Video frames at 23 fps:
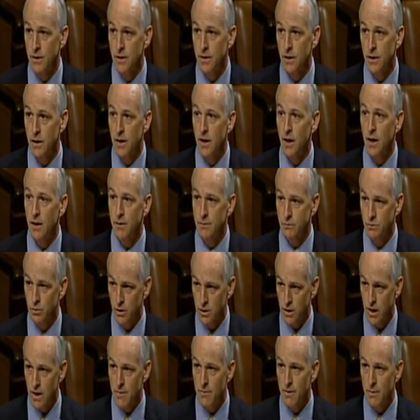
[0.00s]
And I
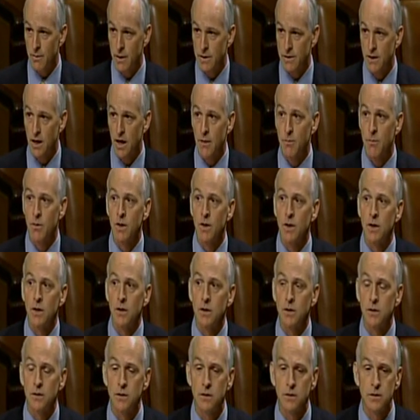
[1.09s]
reclaiming my time.
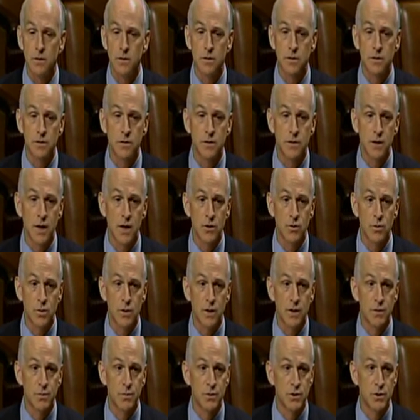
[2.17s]
The schedule
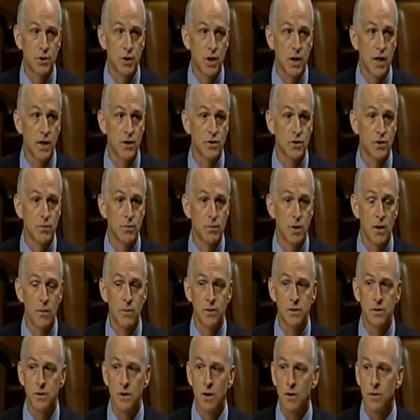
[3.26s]
has been changed in a
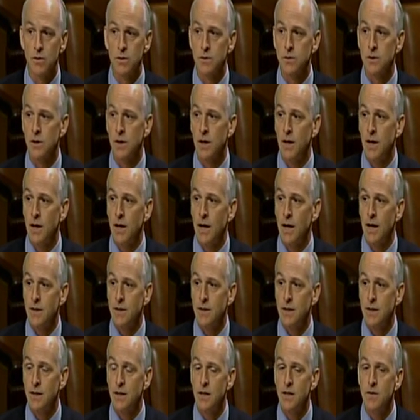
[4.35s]
moment's notice. And I'll
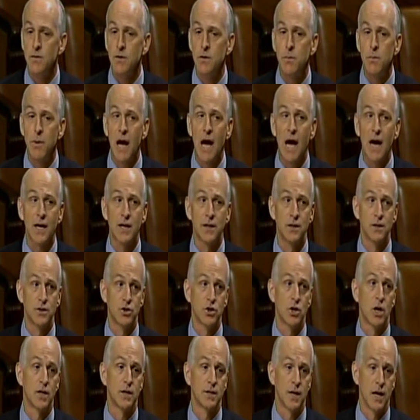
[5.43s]
tell you, even back in the
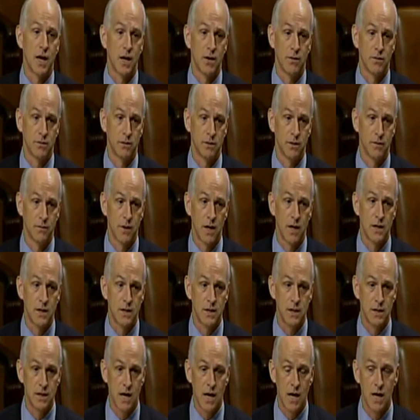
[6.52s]
shutdown of
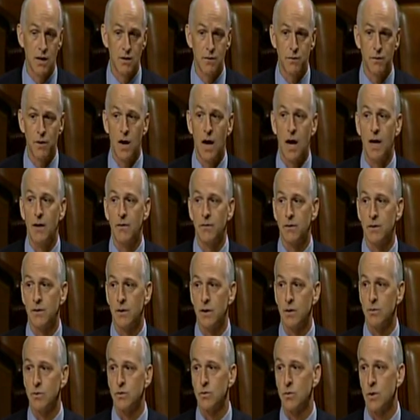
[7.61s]
1995,
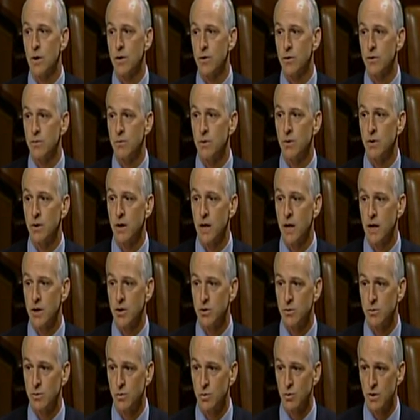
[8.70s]
there was greater
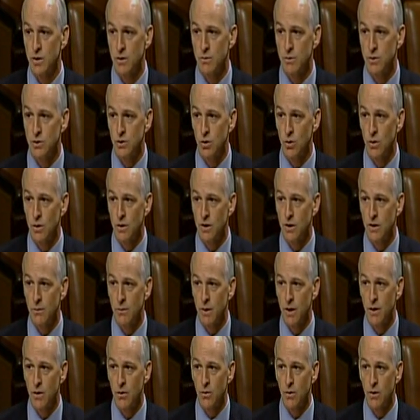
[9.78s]
communication between the majority and the
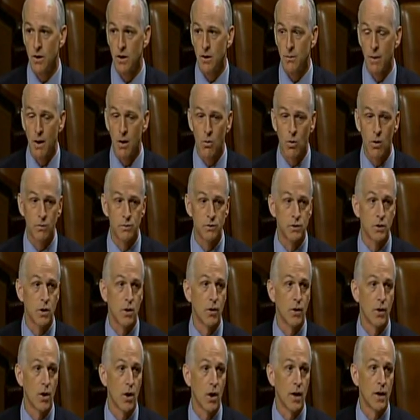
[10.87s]
minority about what was
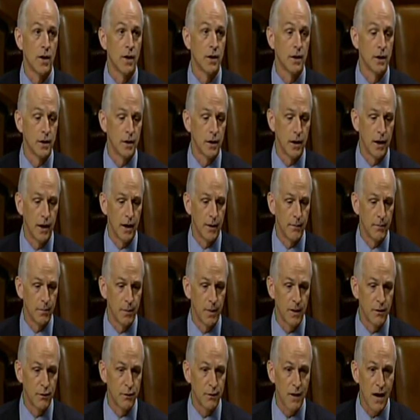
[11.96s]
going on.
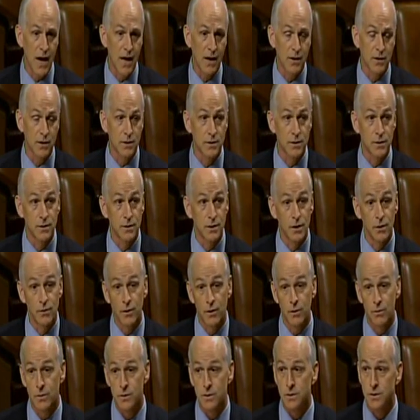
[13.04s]
In fact,
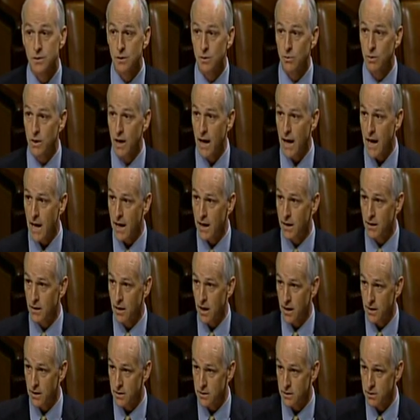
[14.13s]
we had a
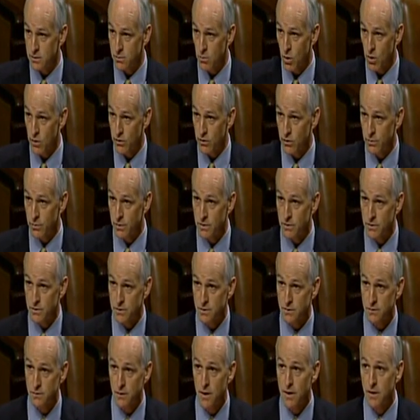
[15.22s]
lot of these small little bills
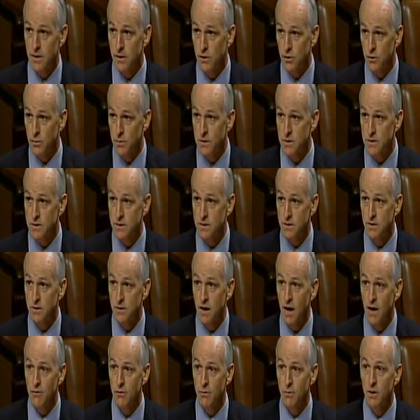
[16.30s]
that funded little pieces of the
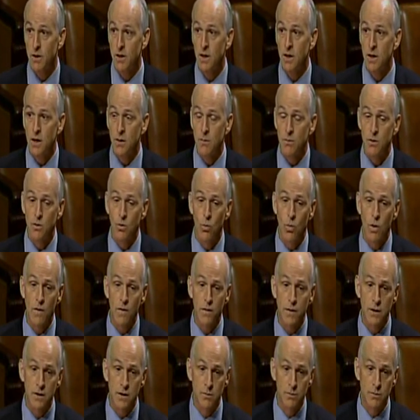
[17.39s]
government. But the one
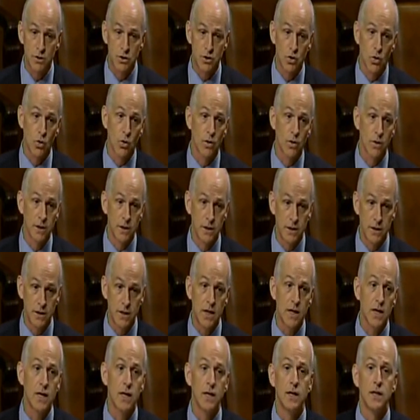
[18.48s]
thing the majority
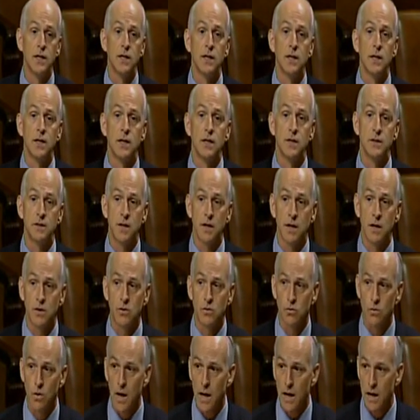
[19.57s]
did is they
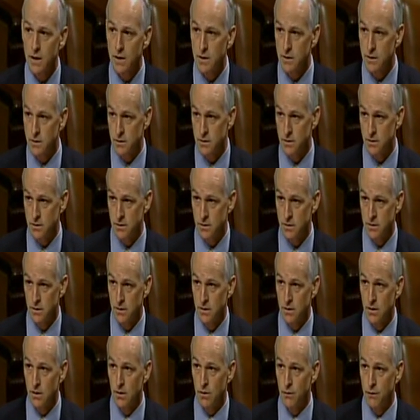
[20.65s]
granted
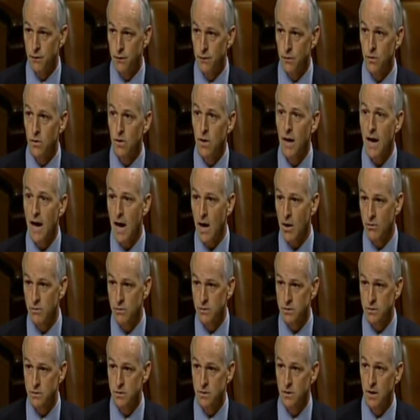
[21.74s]
the full
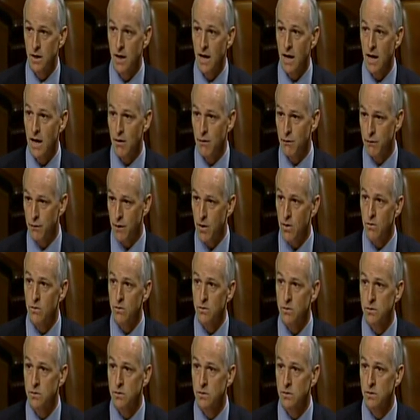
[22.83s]
House a
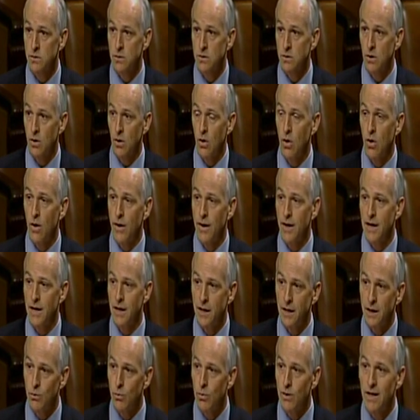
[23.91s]
vote on a,
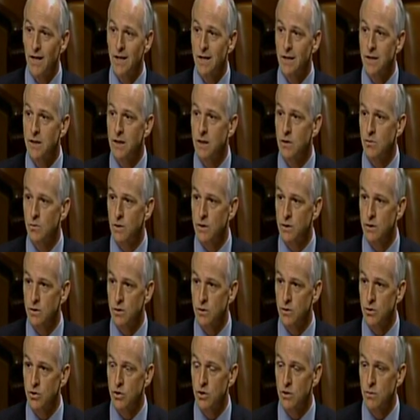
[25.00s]
and what a clean
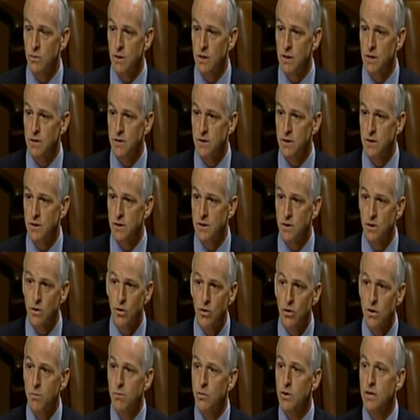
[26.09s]
resolution means is it
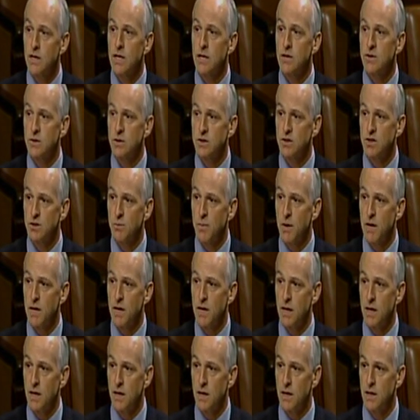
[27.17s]
only pertains to
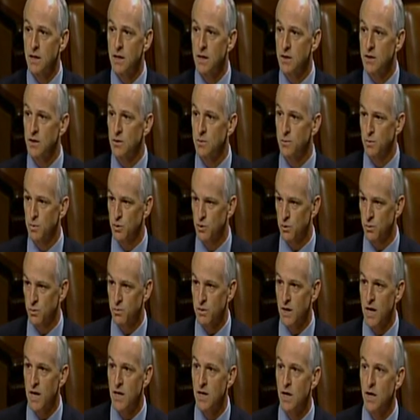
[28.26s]
spending. It doesn't
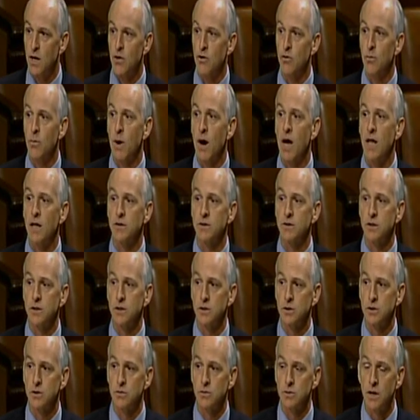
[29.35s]
pertain to other policy
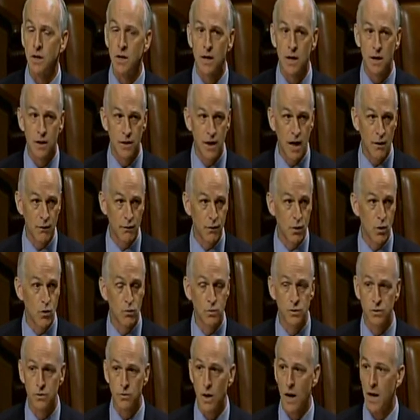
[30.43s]
issues. That vote
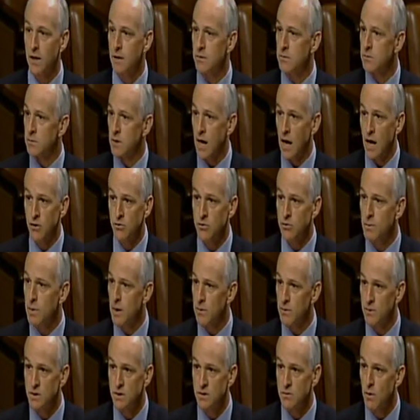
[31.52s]
was granted. The House
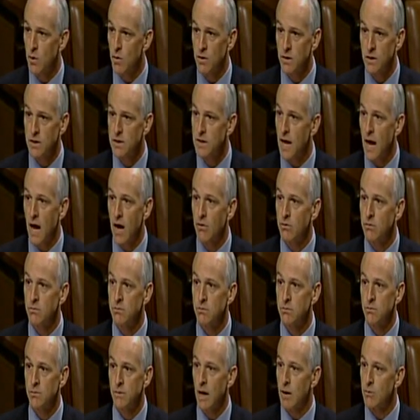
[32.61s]
Republicans voted it down.
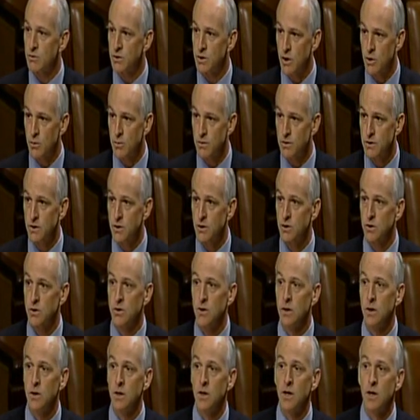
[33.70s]
That was their
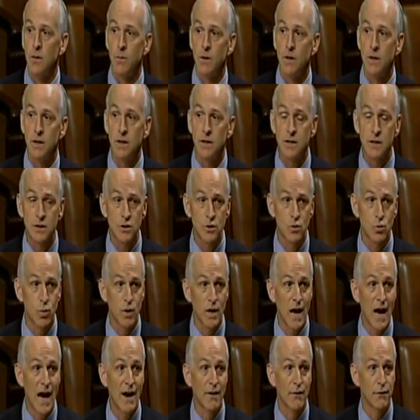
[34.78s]
position. But at least we
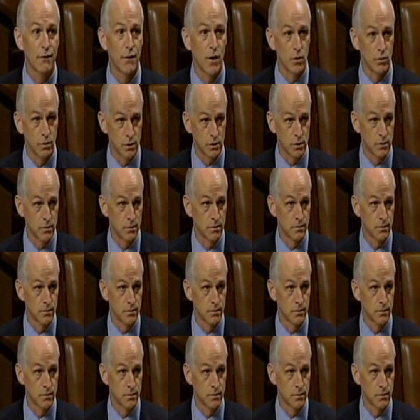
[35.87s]
had a vote.